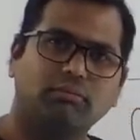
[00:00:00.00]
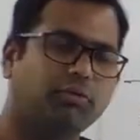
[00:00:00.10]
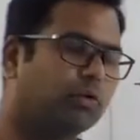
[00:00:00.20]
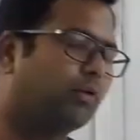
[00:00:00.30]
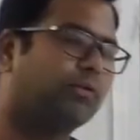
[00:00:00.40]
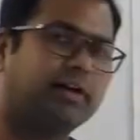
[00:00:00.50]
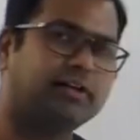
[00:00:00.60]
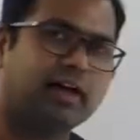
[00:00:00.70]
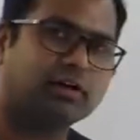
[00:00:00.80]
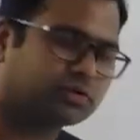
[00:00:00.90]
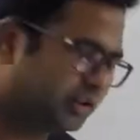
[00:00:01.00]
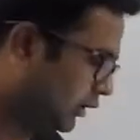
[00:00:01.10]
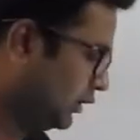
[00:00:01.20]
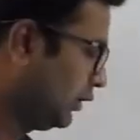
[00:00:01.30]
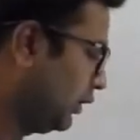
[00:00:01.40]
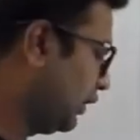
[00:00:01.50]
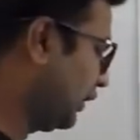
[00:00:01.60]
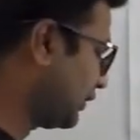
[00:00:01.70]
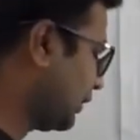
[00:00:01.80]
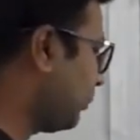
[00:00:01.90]
Before we find the ROC,
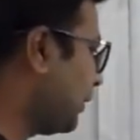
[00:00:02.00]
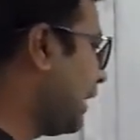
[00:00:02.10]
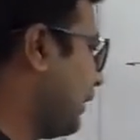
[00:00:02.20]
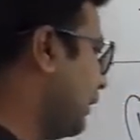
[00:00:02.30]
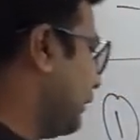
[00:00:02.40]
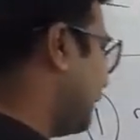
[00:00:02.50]
let us apply